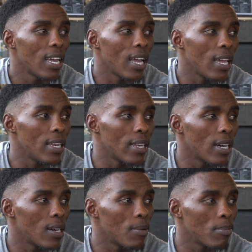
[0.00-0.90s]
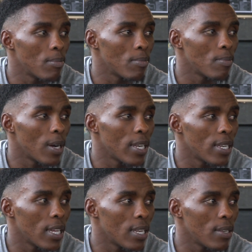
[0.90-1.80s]
and
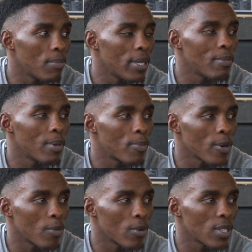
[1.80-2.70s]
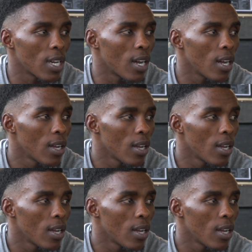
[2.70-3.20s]
then me and my promoter.